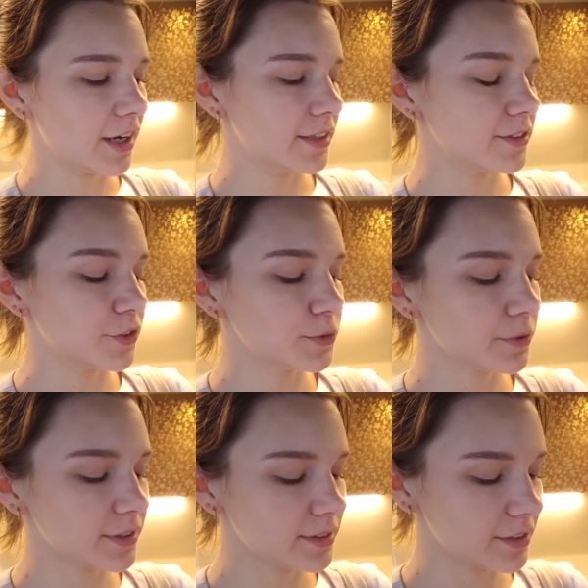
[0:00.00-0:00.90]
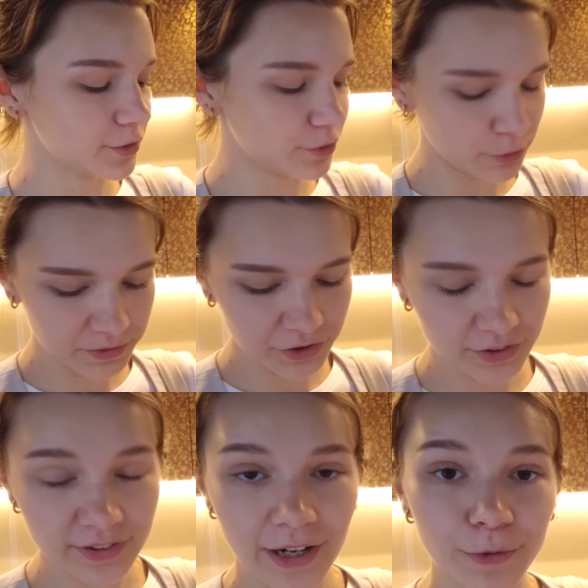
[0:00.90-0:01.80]
Alright, so this place is super
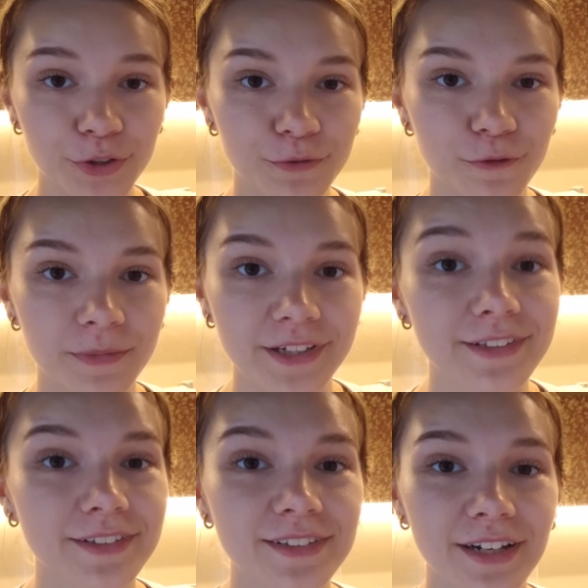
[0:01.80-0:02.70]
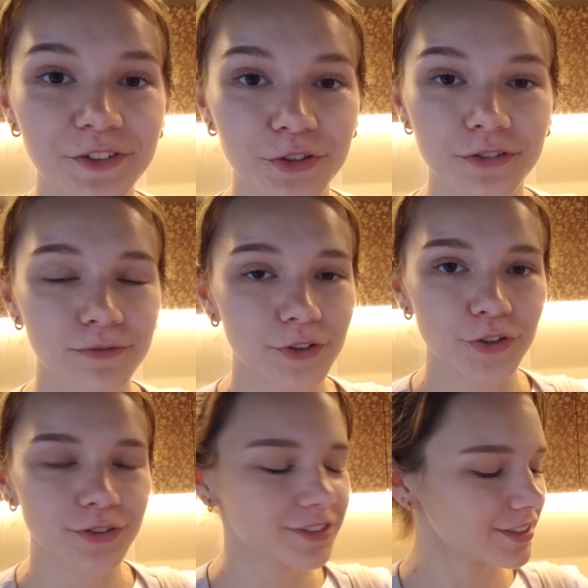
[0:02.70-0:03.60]
nostalgic for me. This is actually the
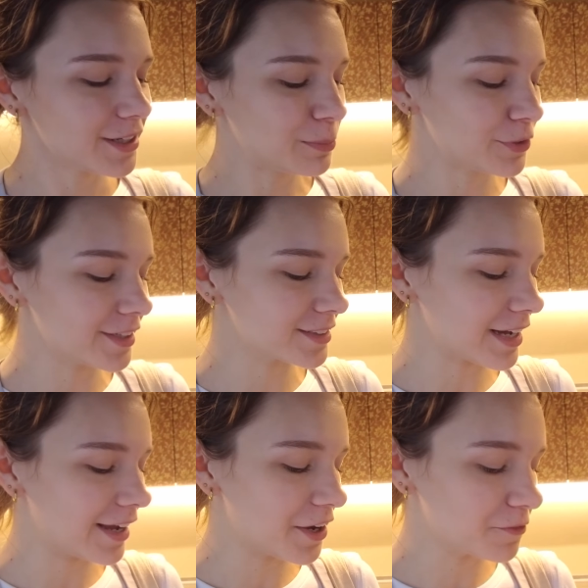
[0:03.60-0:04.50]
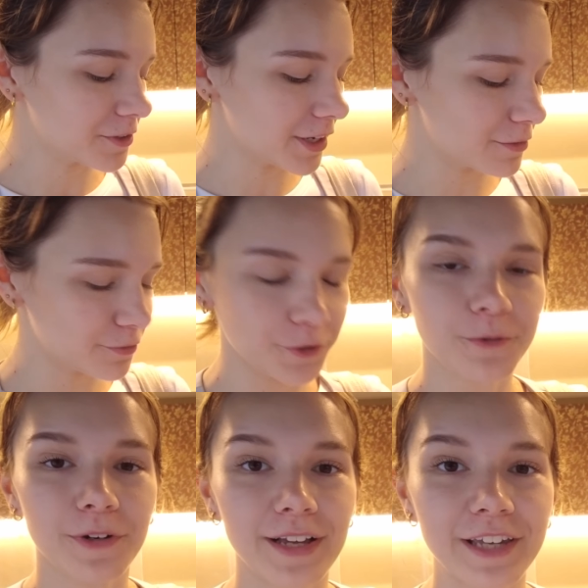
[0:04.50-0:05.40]
first place I ever got
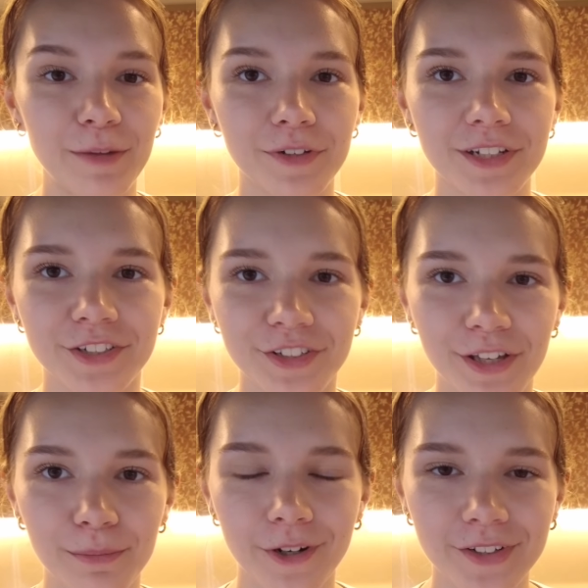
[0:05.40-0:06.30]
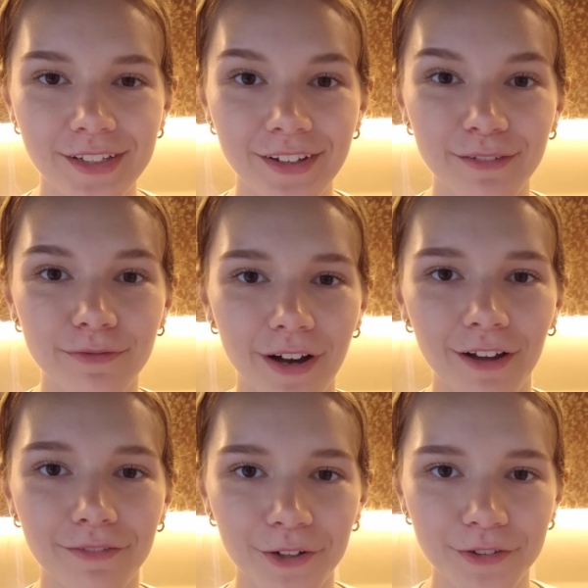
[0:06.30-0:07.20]
food when I came to Nishiki Market like
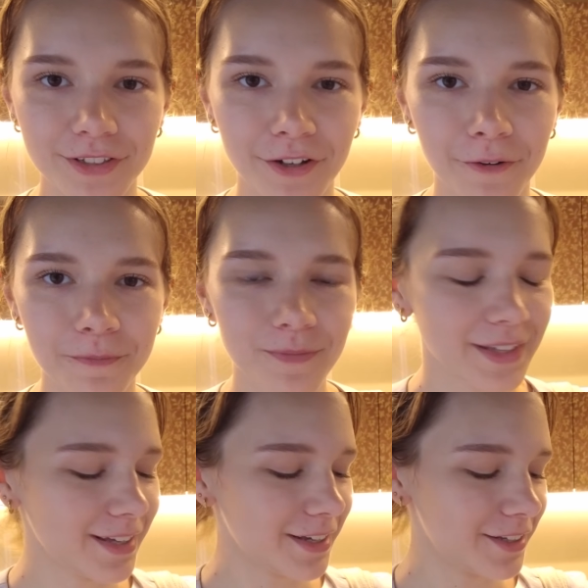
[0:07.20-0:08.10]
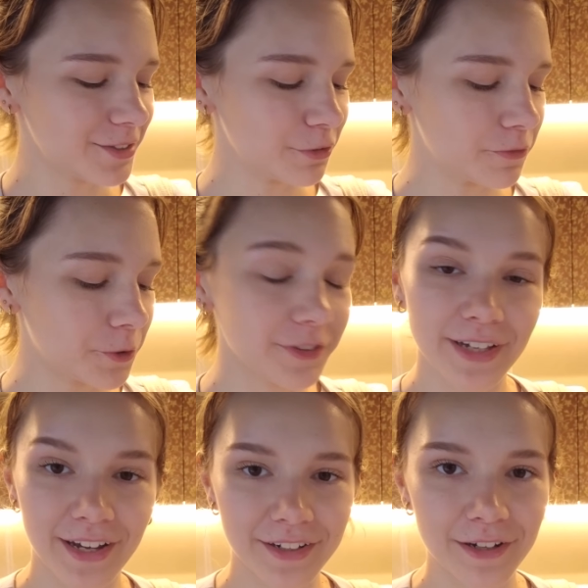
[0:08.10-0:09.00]
5 years ago. So of course I
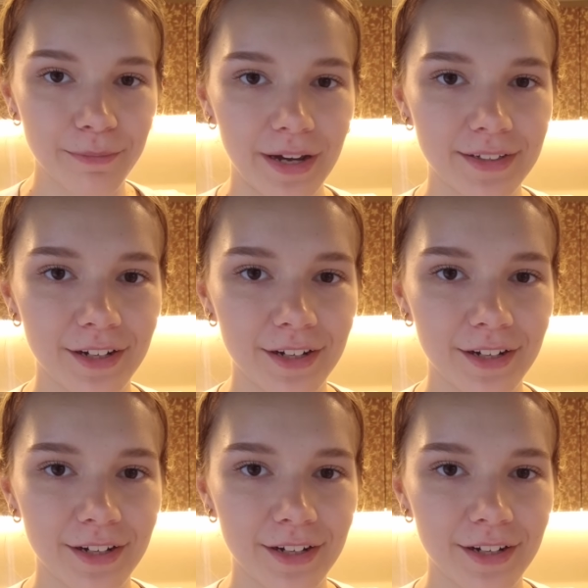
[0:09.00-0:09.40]
had to come back